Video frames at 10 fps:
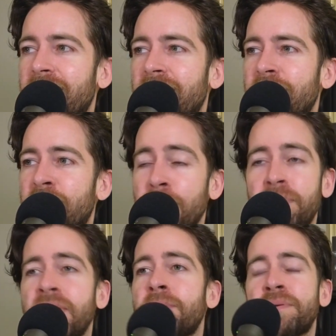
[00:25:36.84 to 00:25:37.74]
can
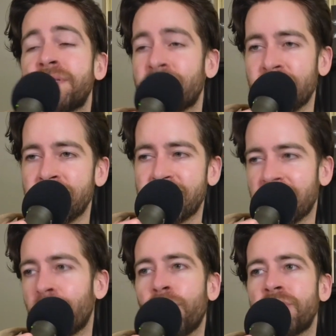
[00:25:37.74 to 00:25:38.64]
be in positions
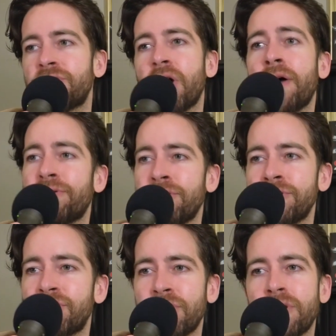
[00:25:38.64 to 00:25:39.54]
in which
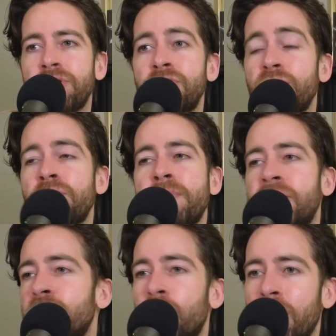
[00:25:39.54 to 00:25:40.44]
others do the
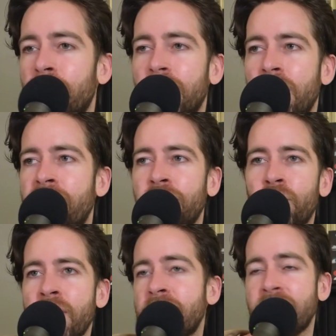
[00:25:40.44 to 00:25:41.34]
mental work of
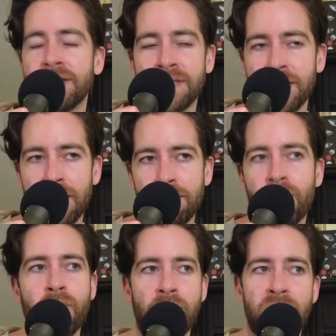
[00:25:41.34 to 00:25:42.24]
aggrandizing them
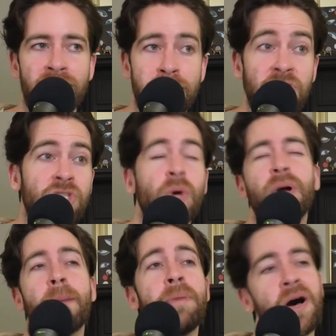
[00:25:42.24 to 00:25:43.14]
or of
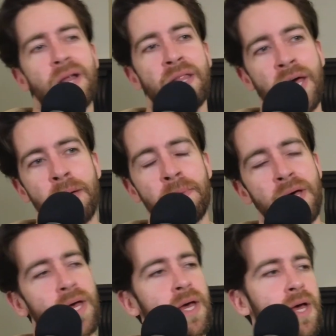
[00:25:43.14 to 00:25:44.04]
bestowing upon them
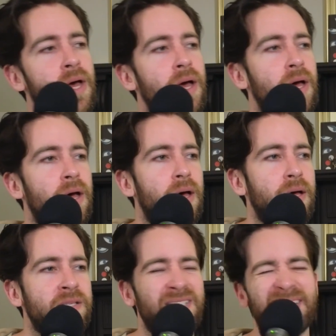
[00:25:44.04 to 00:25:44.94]

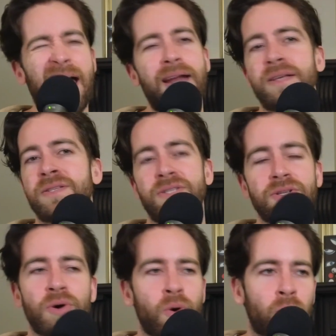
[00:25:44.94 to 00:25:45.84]
status
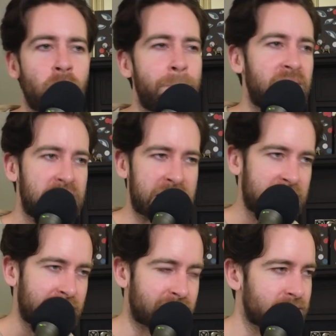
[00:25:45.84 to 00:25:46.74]
or
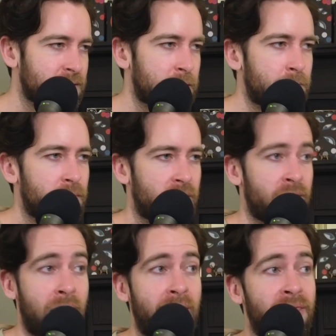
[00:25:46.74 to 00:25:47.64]
abilities
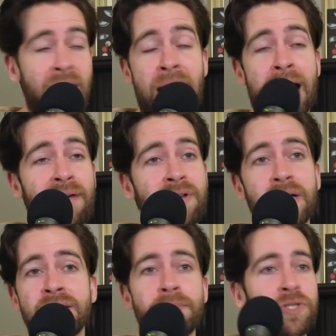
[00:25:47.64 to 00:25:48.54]
that they have
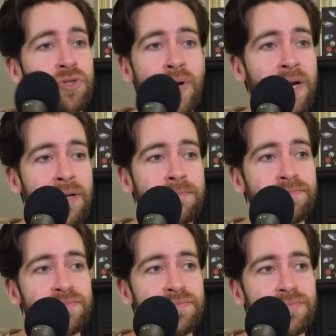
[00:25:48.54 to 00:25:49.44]
not demonstrated
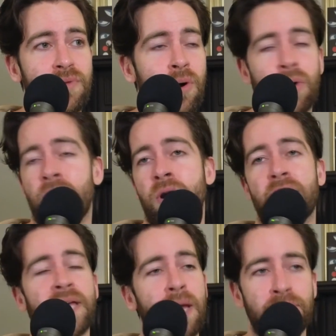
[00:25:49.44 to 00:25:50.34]
or are
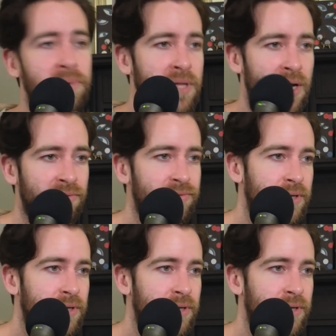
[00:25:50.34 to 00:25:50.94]
not capable of.